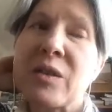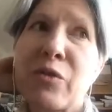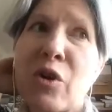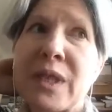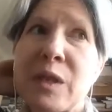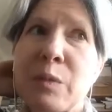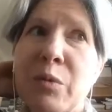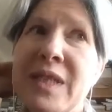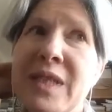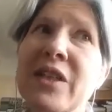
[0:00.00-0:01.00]

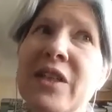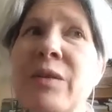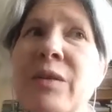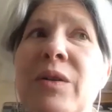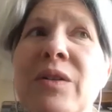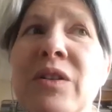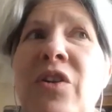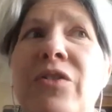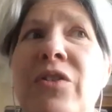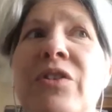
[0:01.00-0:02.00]
format is probably it's,
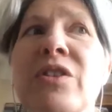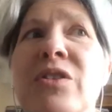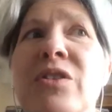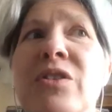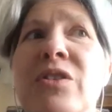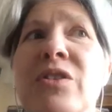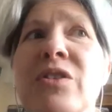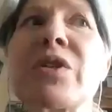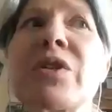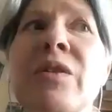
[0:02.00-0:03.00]
it's actually
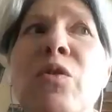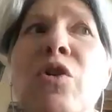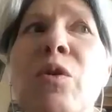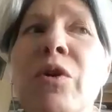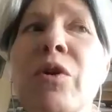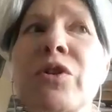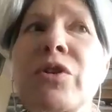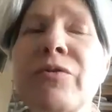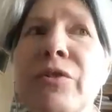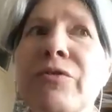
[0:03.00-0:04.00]
not not a straightforward
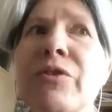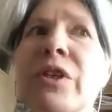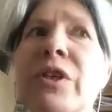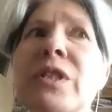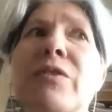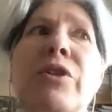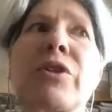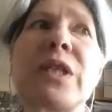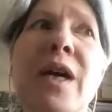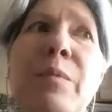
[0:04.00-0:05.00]
answer because in the
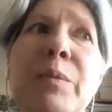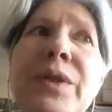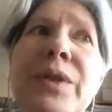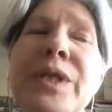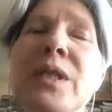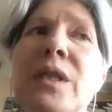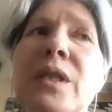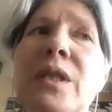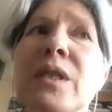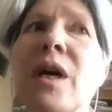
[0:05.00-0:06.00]
core module for the
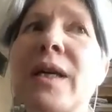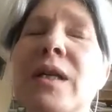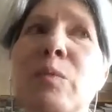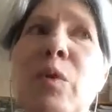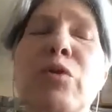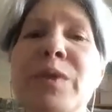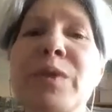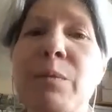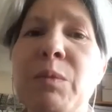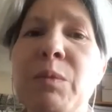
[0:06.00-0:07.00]
first year for
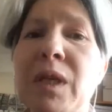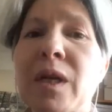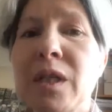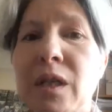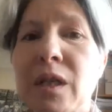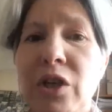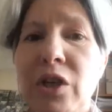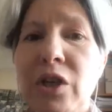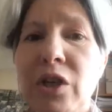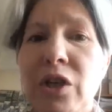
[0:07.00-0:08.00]
example this is entirely
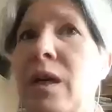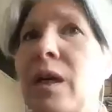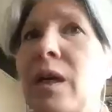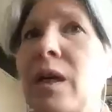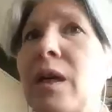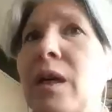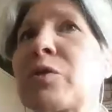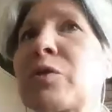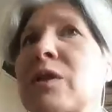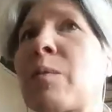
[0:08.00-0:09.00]
small group seminar
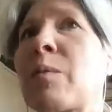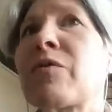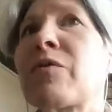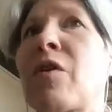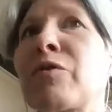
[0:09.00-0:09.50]
teaching